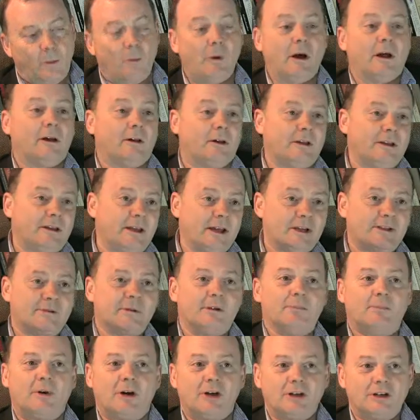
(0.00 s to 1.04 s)
Well, yes,
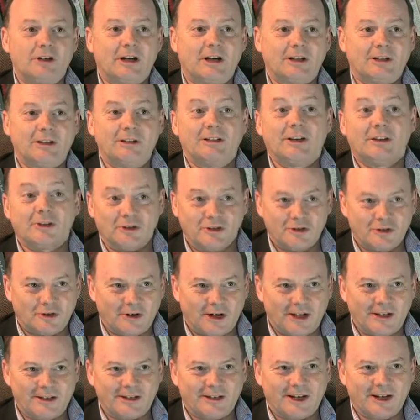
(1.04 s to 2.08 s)
impartiality doesn't
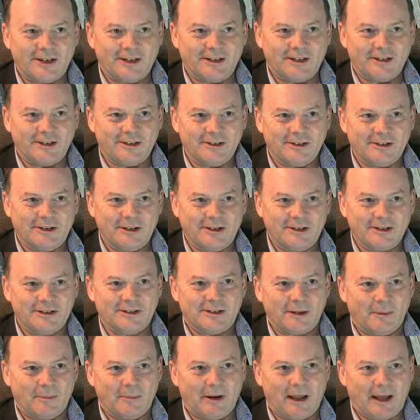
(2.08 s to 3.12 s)
translate into
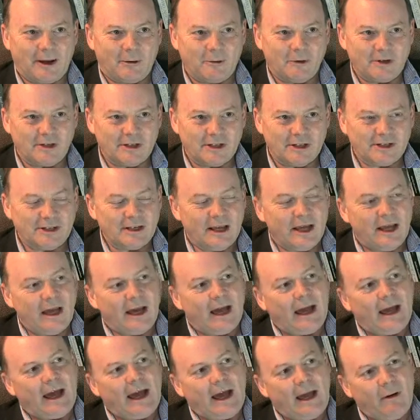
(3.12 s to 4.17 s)
some languages.
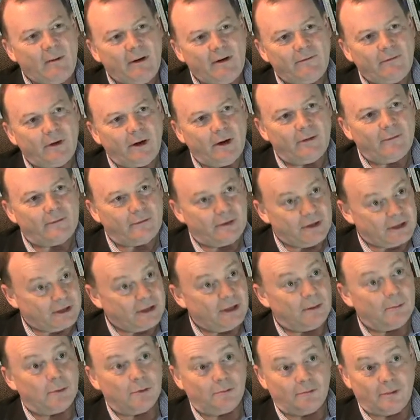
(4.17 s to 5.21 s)
However, for
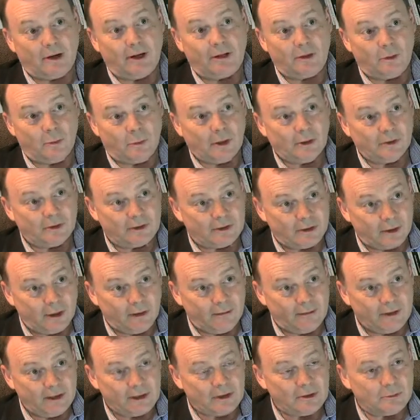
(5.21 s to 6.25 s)
example, running the World
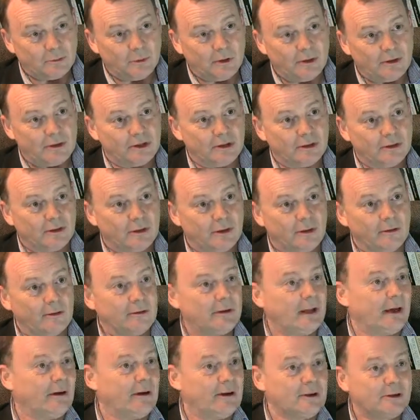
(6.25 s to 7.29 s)
Service, which you know
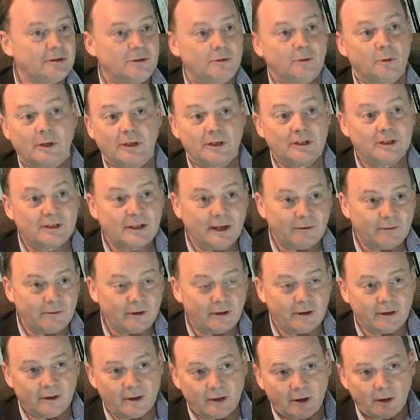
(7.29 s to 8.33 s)
now has 27,
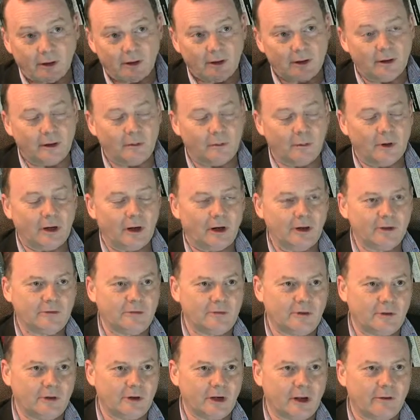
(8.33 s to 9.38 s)
I think when I
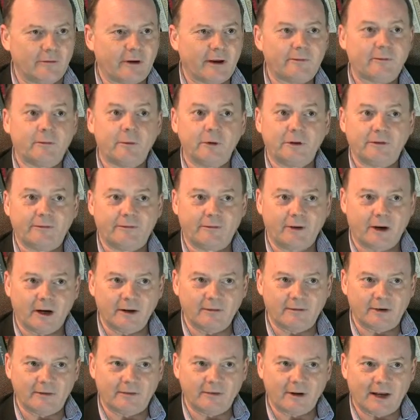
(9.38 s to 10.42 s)
took it over had
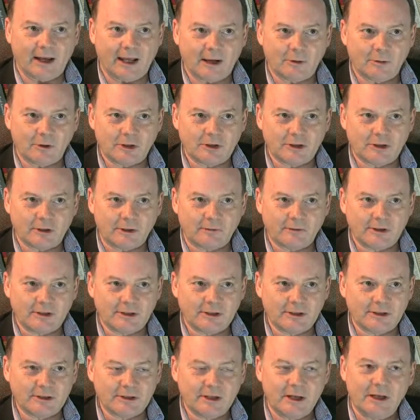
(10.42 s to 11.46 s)
45 different language
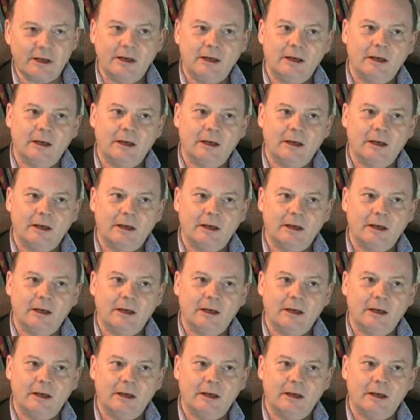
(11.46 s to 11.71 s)
services.